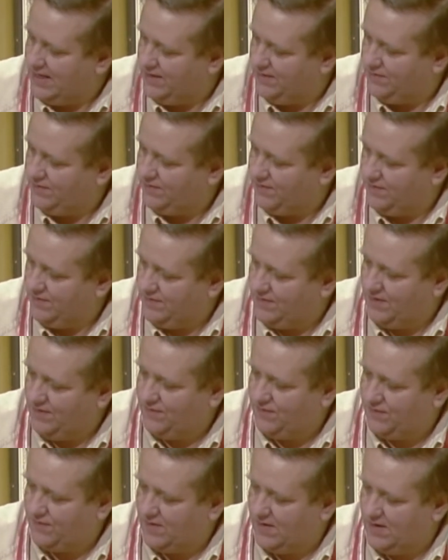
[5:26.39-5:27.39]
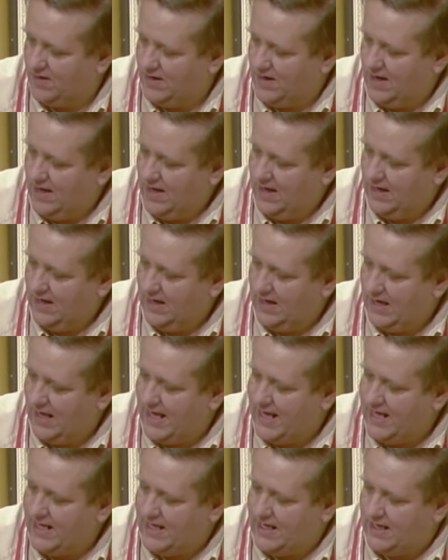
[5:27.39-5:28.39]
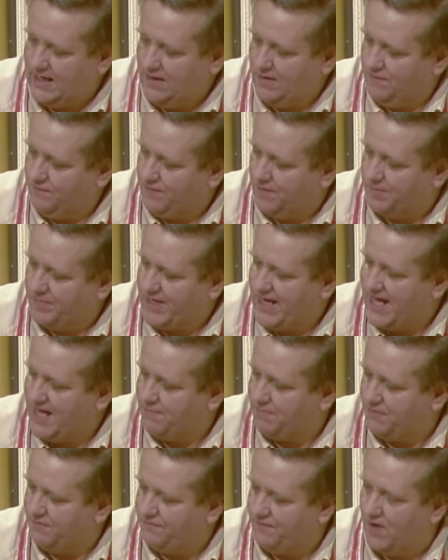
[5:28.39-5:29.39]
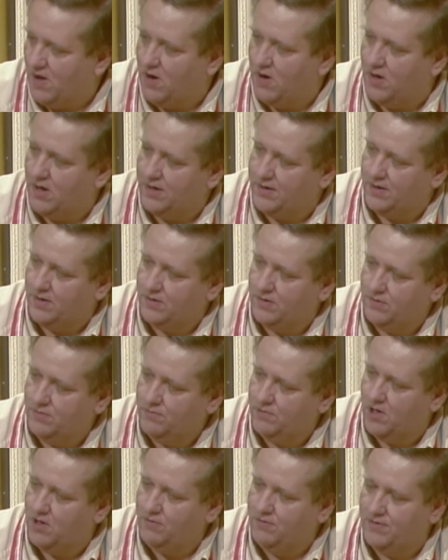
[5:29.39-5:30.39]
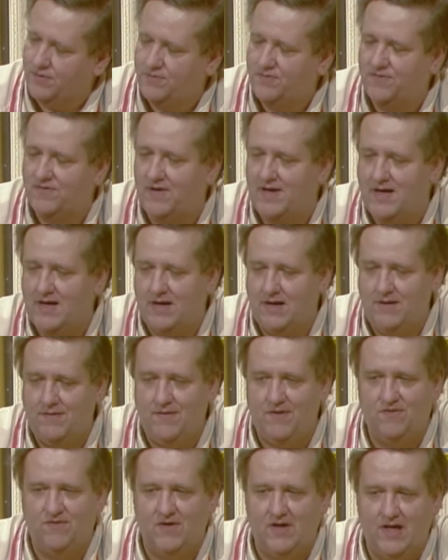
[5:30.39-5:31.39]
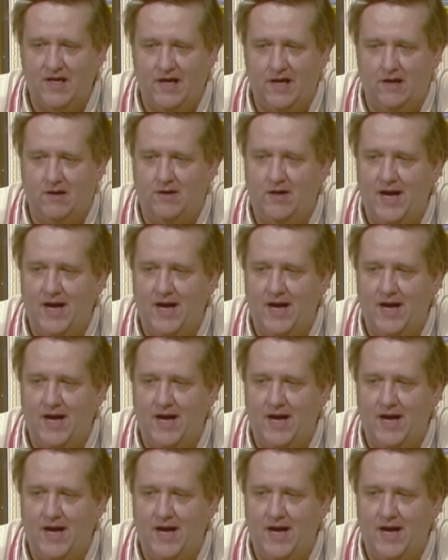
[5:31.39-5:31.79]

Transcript: is this lady from Tampa, Florida wrote us this letter.